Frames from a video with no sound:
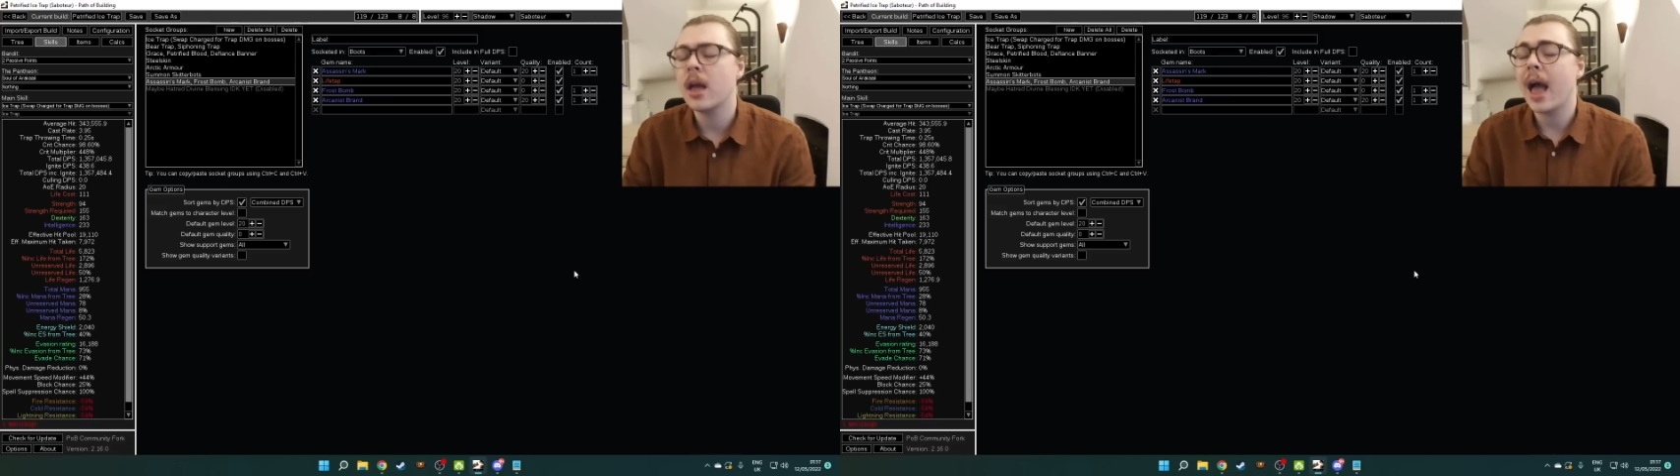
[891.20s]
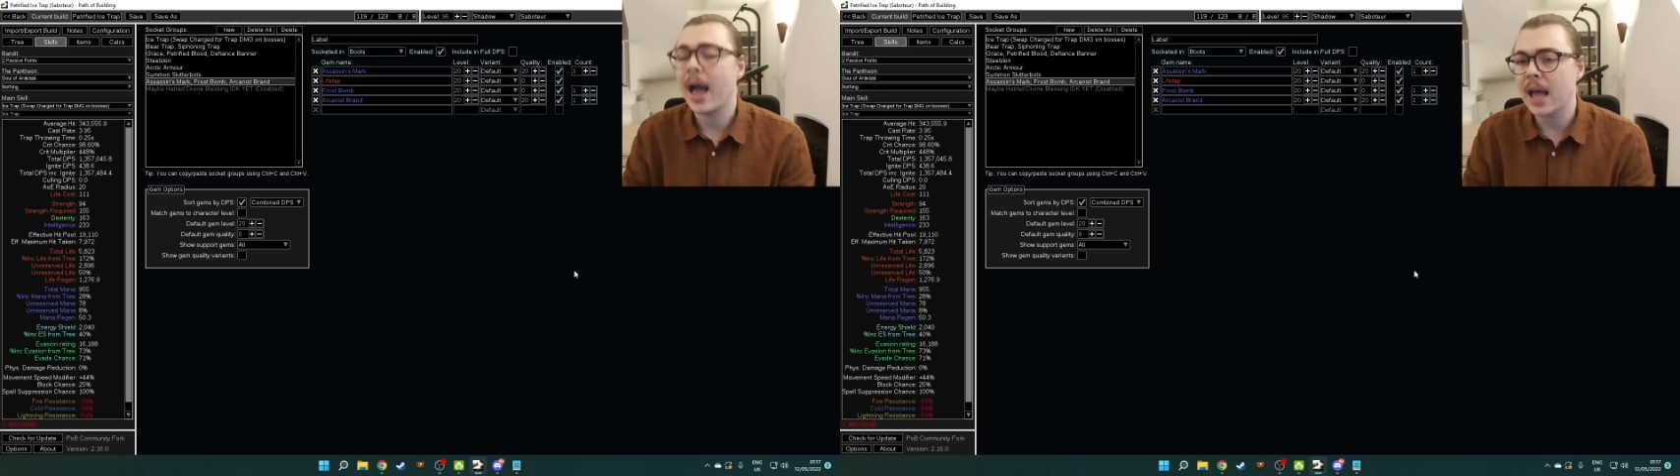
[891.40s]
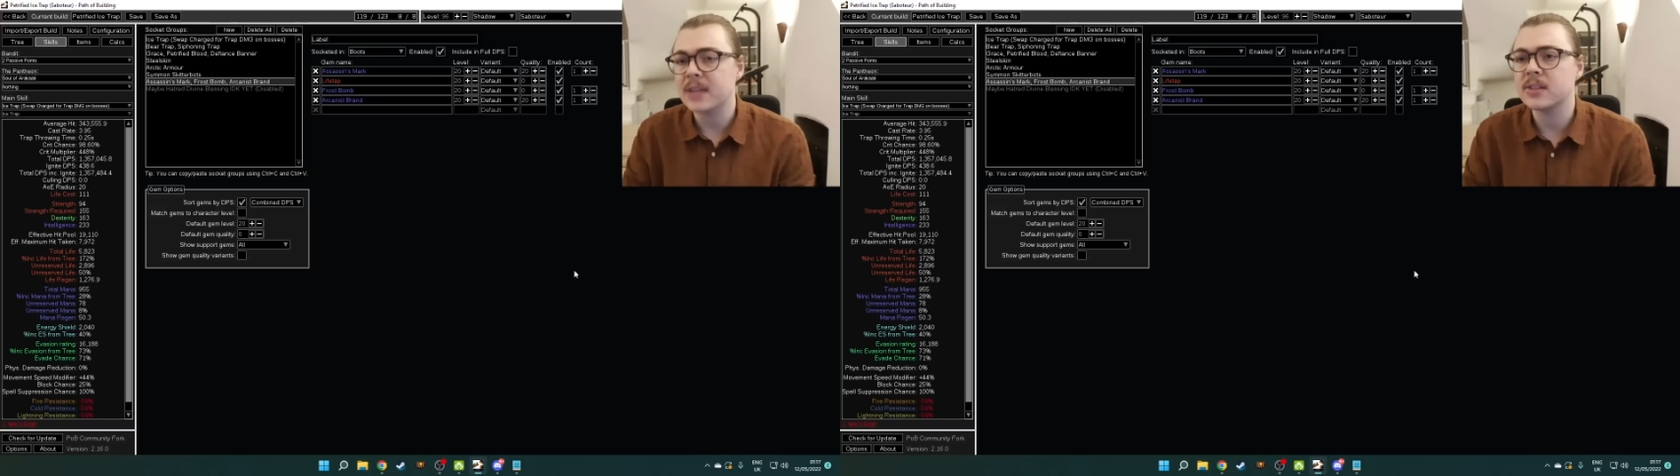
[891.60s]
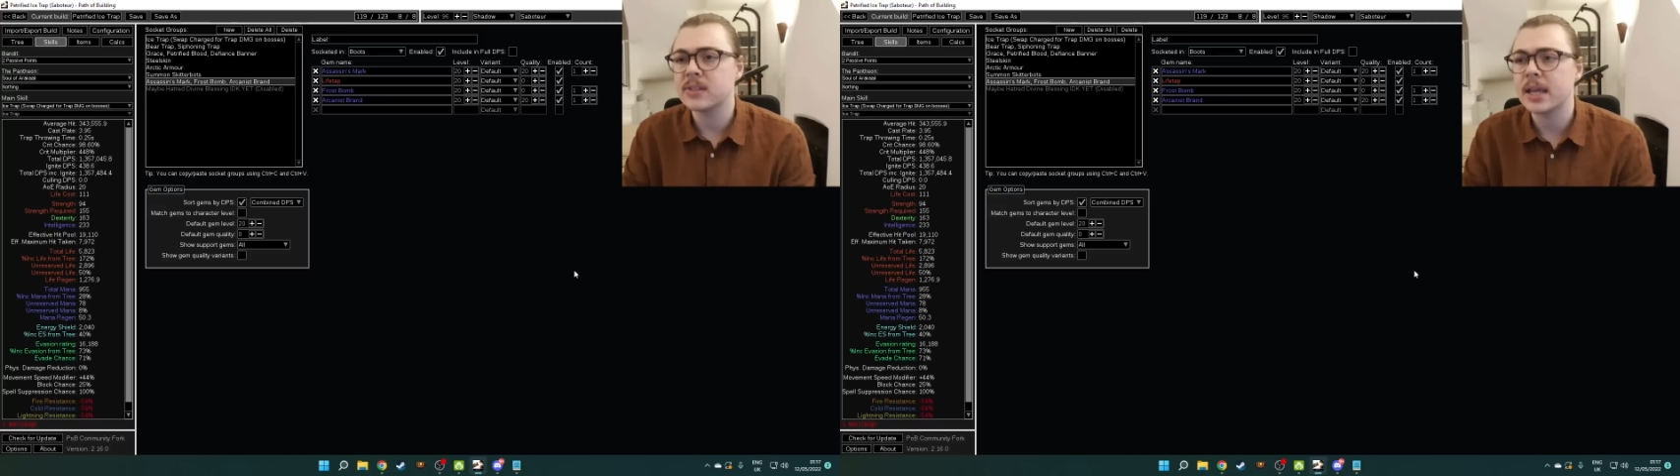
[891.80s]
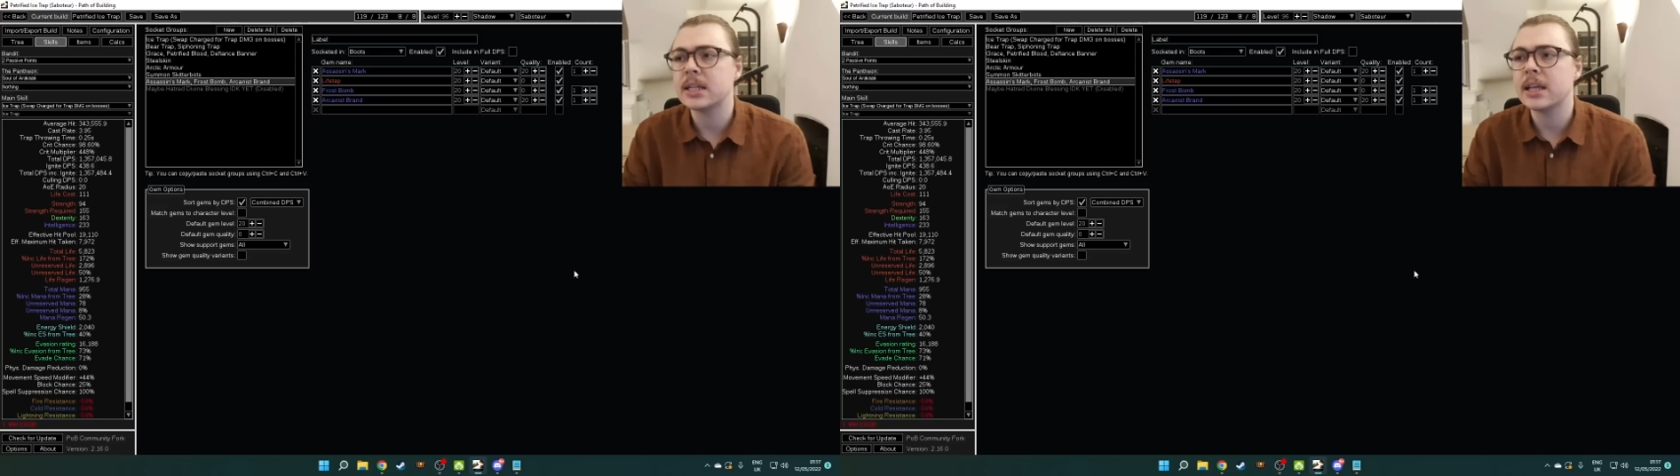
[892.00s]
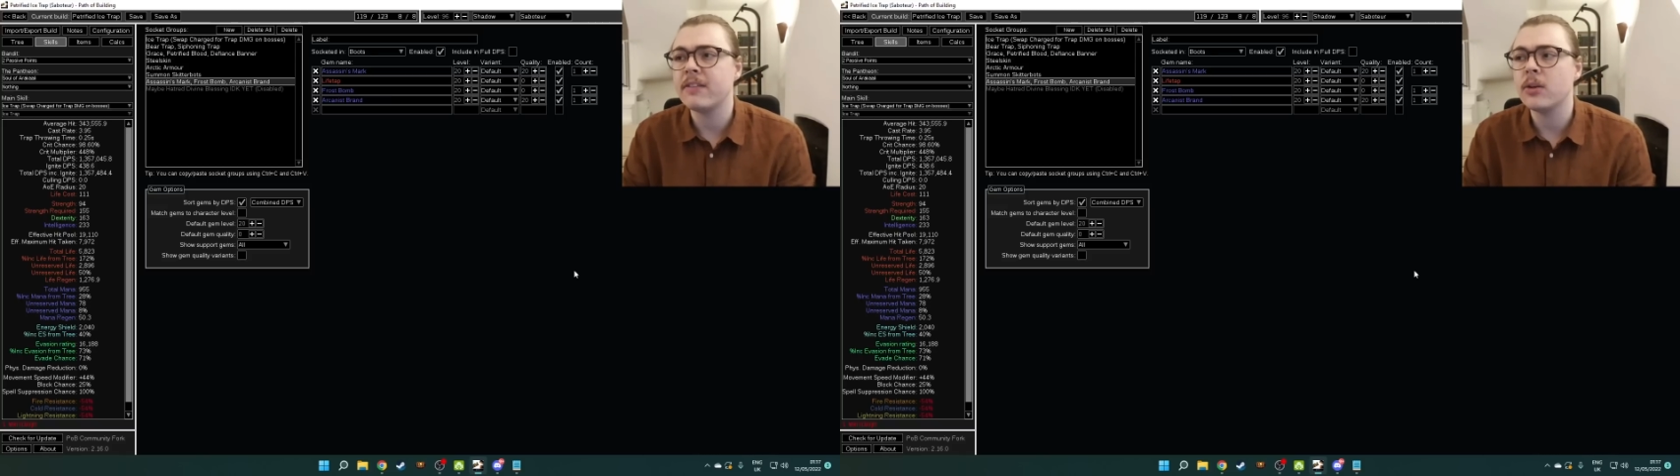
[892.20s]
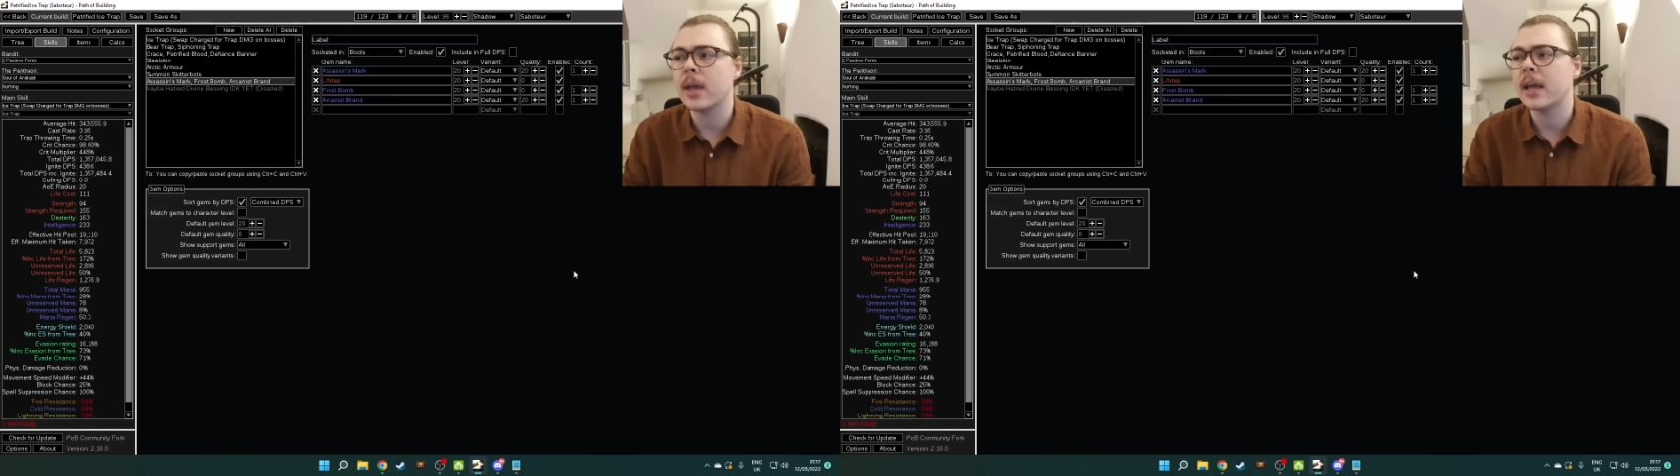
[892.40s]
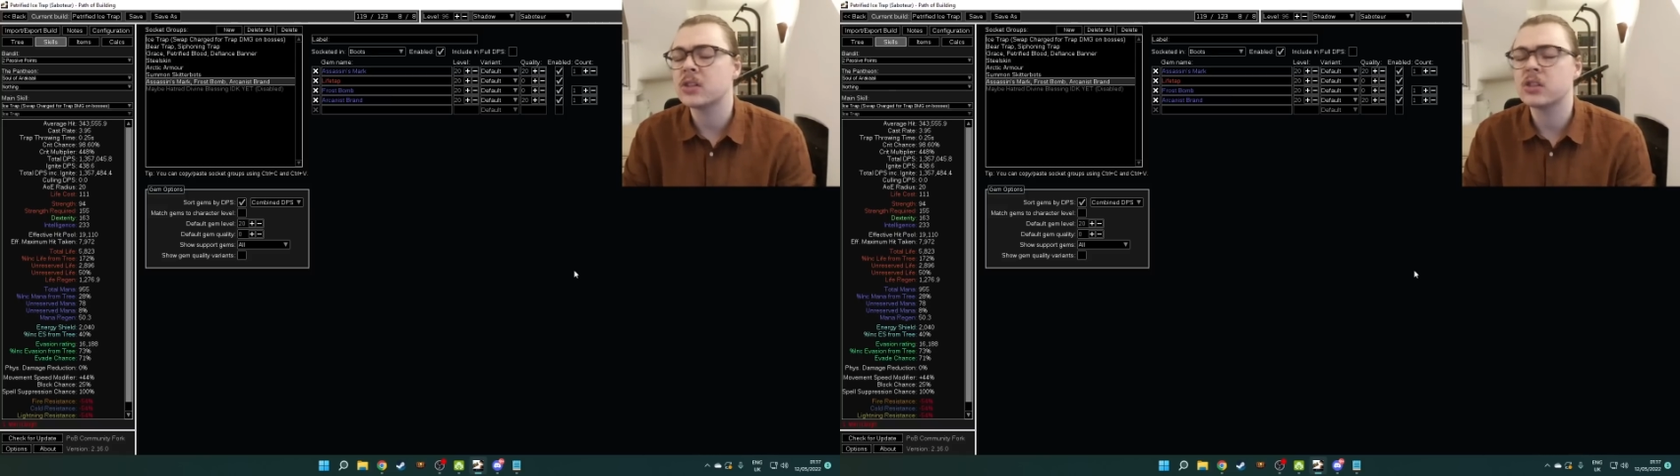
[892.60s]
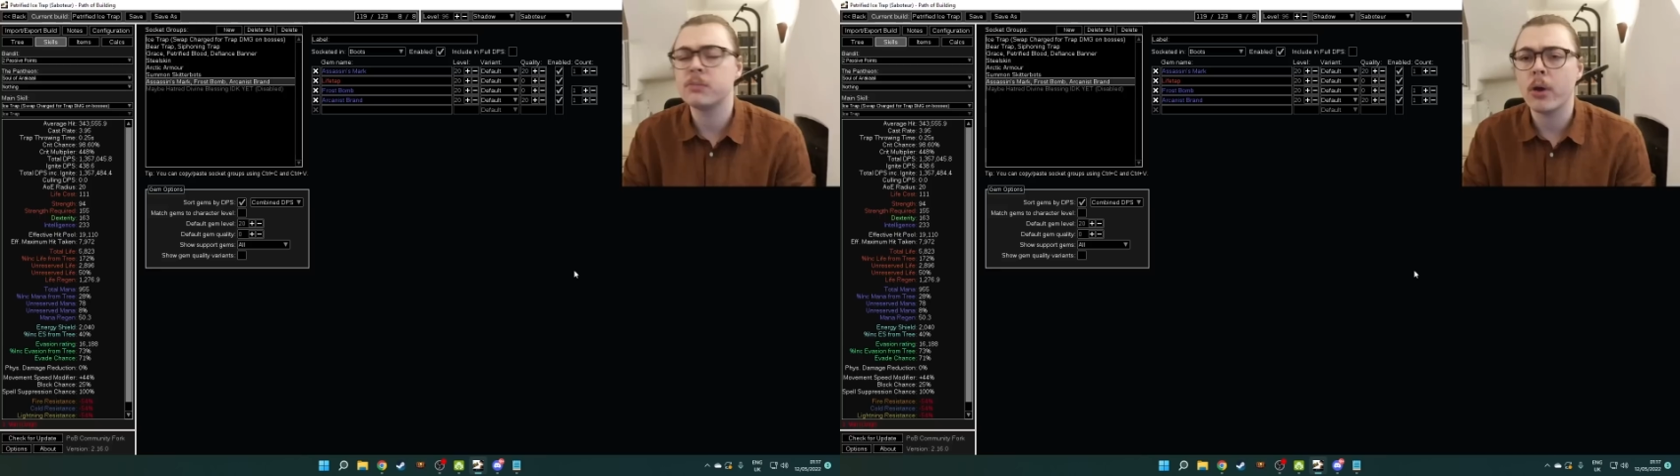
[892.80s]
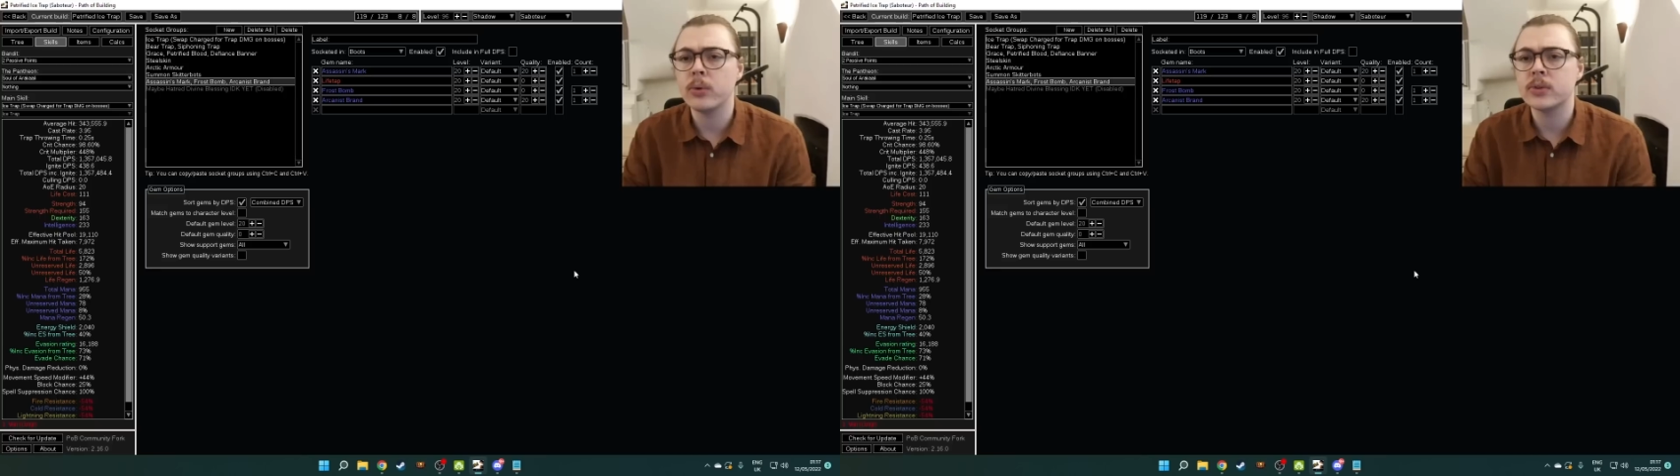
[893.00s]
As I said, if you get
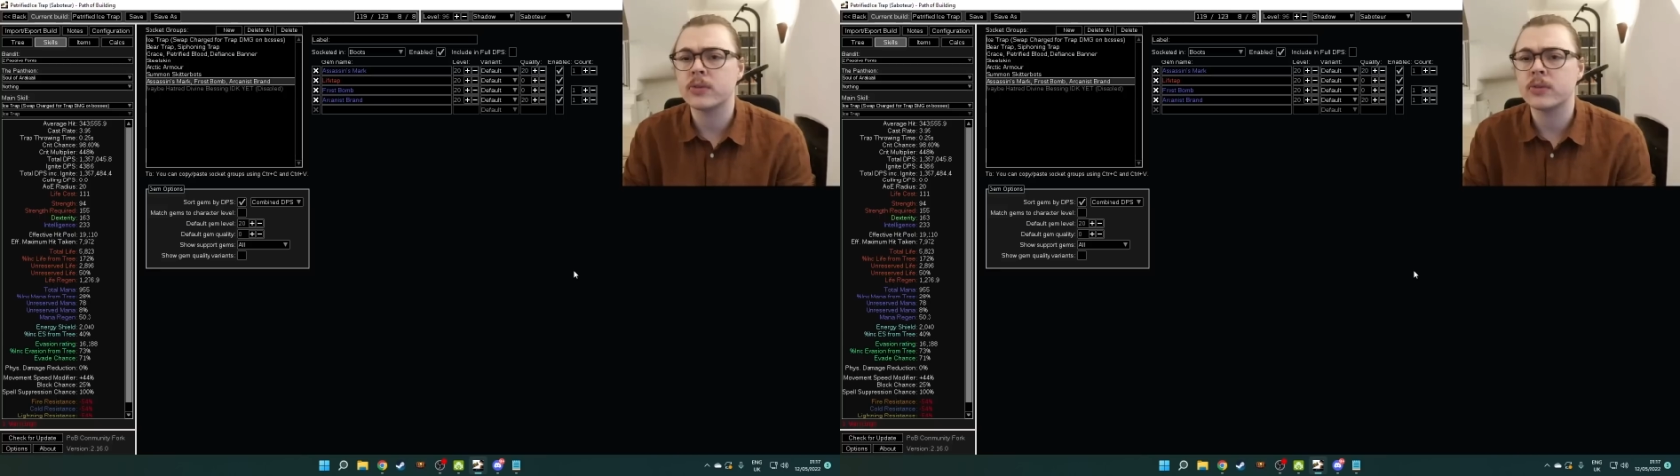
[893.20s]
exposed